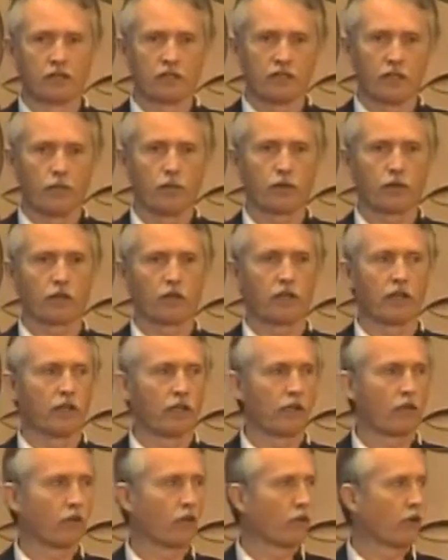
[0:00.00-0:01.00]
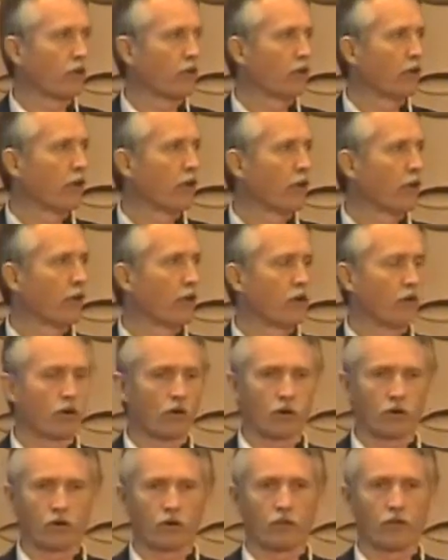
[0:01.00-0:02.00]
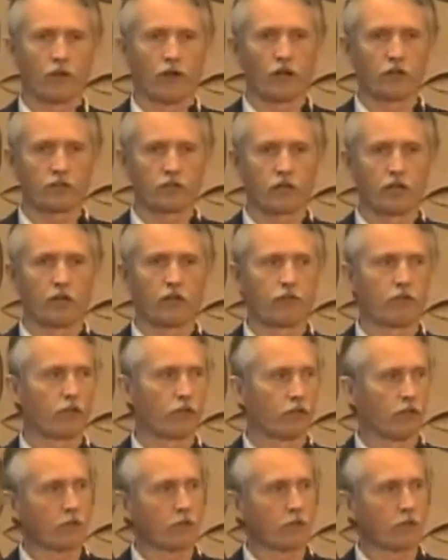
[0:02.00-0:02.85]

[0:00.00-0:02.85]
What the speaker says: typically either internet or telephone.